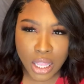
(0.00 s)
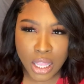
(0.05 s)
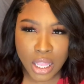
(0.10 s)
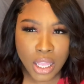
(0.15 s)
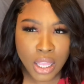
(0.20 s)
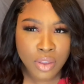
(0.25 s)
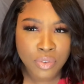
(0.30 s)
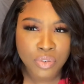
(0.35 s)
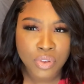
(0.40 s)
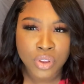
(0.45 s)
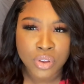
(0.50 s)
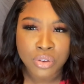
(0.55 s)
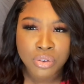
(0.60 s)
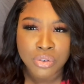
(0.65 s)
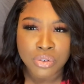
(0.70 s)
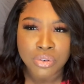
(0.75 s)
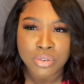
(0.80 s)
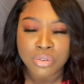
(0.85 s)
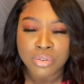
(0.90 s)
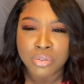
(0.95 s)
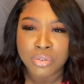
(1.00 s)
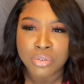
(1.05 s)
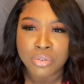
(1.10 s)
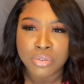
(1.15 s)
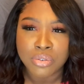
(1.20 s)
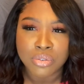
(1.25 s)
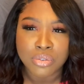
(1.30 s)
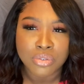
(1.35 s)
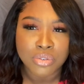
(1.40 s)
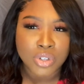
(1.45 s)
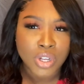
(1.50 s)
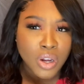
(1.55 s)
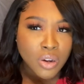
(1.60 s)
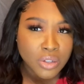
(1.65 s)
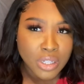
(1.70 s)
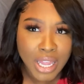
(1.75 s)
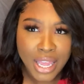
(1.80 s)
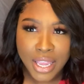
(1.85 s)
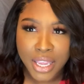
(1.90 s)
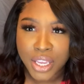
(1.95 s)
If you don't
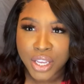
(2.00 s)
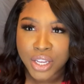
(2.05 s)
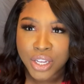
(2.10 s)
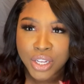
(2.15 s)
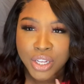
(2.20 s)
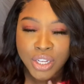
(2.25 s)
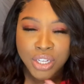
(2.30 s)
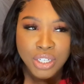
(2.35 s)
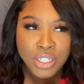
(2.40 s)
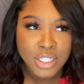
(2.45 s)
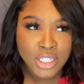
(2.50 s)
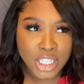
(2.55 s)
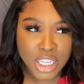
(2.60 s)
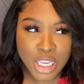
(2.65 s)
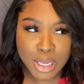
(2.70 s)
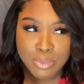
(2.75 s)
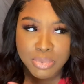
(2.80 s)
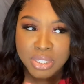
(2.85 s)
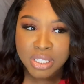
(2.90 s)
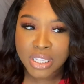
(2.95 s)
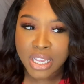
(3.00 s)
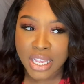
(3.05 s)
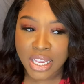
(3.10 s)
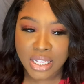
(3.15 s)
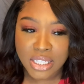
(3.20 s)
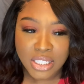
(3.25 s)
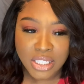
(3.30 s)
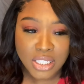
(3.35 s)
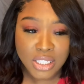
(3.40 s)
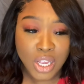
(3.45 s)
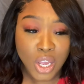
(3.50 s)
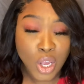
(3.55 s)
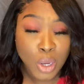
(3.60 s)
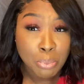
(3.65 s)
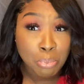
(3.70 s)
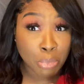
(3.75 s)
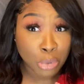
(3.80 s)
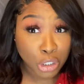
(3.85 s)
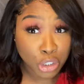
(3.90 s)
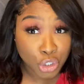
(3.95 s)
like deep scents,
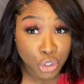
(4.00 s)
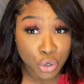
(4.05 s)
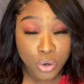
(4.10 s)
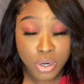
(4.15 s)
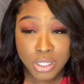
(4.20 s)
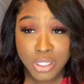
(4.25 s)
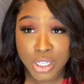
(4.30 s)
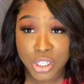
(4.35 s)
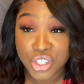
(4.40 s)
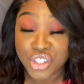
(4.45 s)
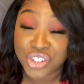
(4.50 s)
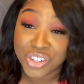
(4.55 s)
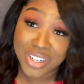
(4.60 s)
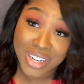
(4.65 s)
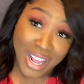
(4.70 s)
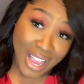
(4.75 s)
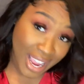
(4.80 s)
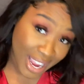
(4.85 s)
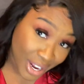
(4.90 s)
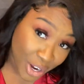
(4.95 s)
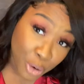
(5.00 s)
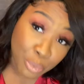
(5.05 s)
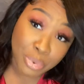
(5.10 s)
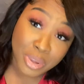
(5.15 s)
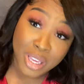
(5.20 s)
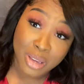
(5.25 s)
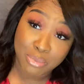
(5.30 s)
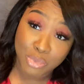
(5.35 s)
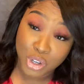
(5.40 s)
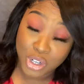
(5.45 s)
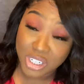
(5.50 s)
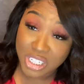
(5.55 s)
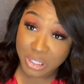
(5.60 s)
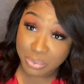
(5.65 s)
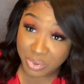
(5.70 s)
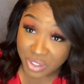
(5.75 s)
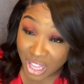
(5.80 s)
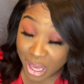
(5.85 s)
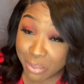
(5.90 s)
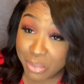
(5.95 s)
mature scents, you're going to hate opium. You're going to
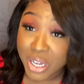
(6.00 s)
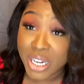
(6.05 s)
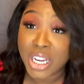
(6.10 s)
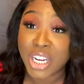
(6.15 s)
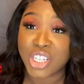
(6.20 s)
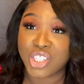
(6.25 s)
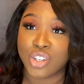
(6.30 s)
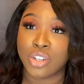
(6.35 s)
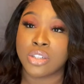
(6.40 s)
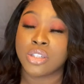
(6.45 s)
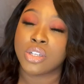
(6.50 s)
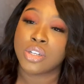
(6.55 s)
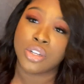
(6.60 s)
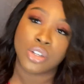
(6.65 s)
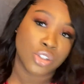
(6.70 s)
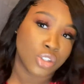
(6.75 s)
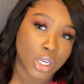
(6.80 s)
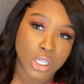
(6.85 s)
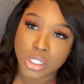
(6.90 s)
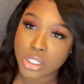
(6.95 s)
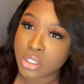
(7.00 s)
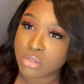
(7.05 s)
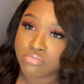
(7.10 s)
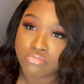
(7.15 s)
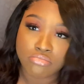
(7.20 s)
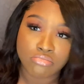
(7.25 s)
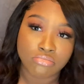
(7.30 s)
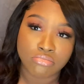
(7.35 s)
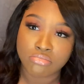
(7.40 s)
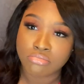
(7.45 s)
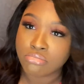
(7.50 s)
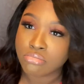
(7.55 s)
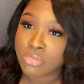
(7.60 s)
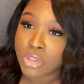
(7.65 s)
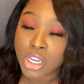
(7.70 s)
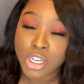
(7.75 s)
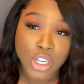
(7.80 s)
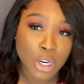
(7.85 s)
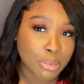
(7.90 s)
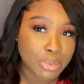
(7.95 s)
spend that money and it's going to sit on your dresser.
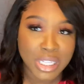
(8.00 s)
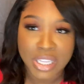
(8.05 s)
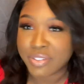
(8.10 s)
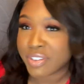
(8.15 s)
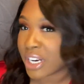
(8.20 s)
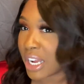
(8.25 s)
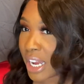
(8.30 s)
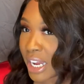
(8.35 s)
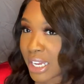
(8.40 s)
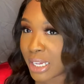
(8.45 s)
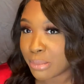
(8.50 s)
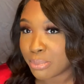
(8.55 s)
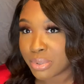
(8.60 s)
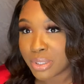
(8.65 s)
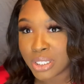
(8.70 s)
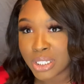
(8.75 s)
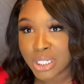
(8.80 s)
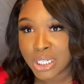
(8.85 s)
Don't believe in a hype.